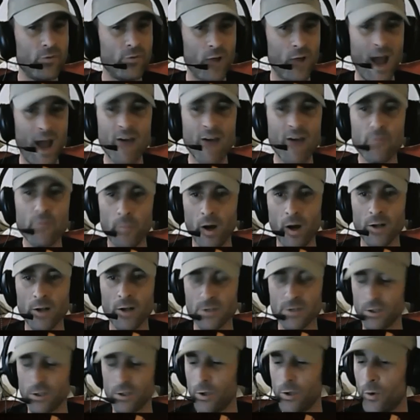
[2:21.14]
if you have
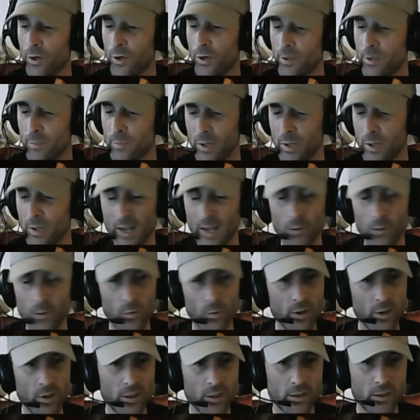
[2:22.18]
mods loaded to
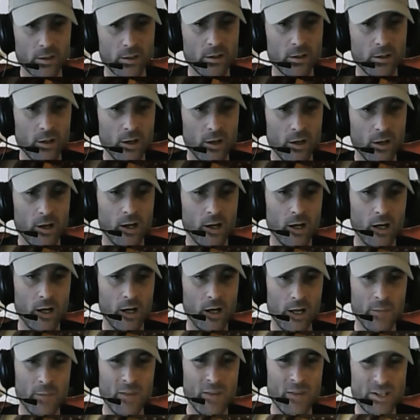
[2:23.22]
begin with,
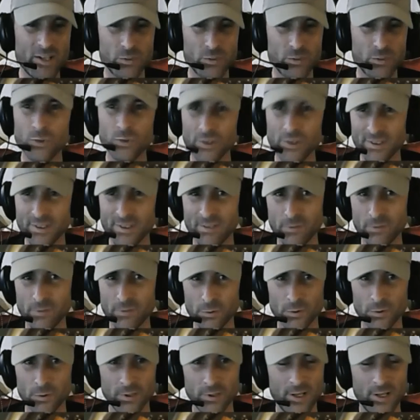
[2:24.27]
it makes it real
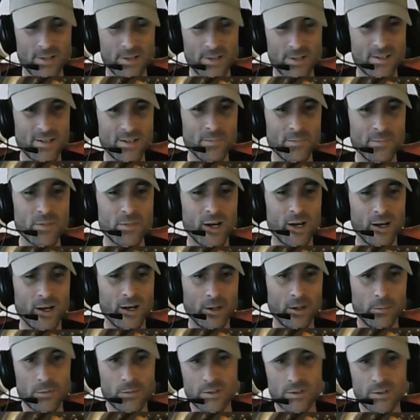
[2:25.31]
difficult.
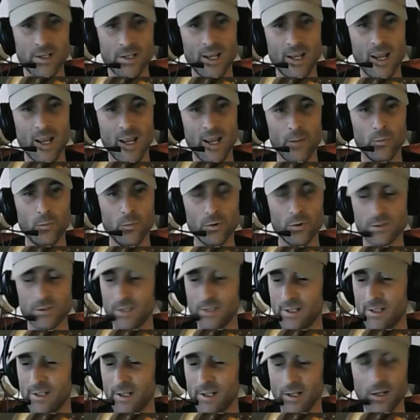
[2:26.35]
Sometimes the game will
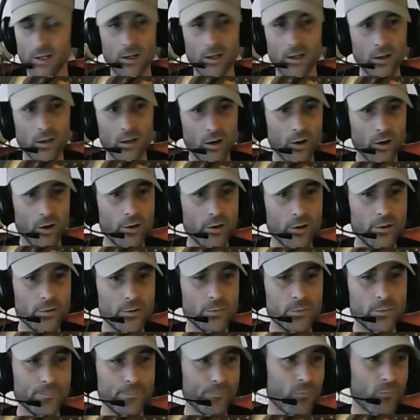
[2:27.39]
CTD on
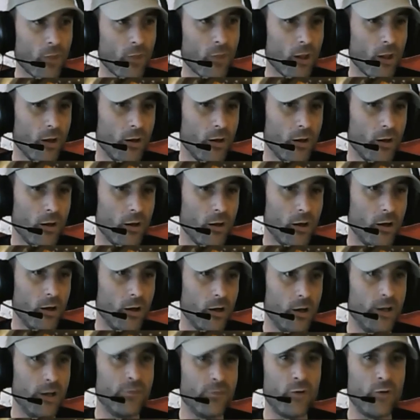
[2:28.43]
you
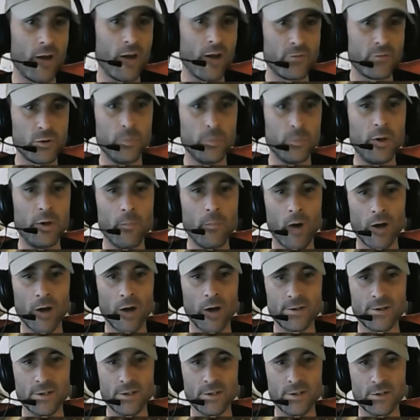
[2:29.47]
if you have too many
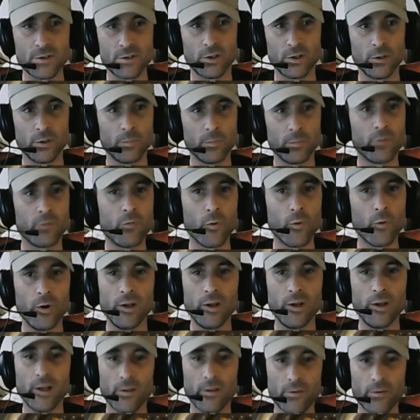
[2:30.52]
mods installed before
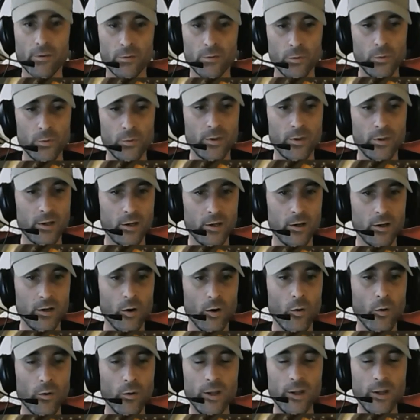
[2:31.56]
you get through the
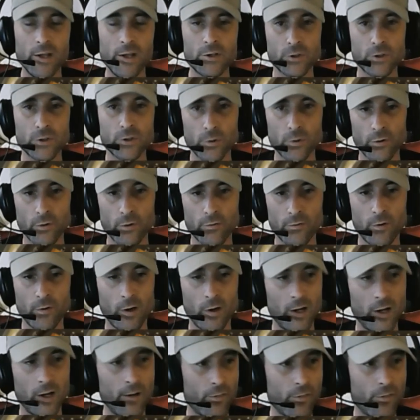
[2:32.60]
whole intro to
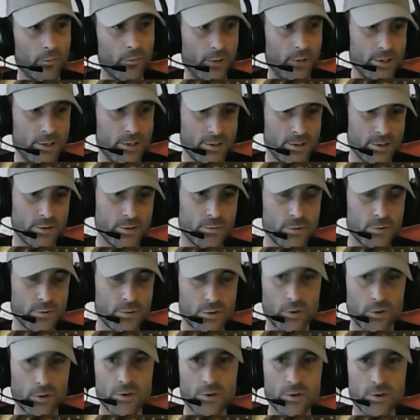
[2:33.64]
Fallout 3, since this
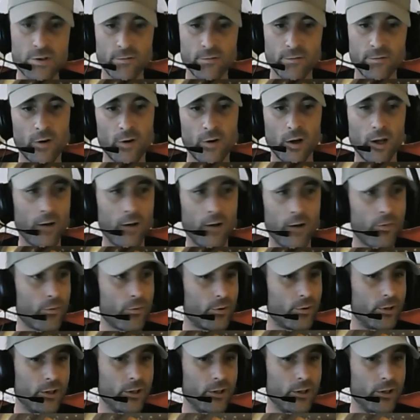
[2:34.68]
one starts on Fallout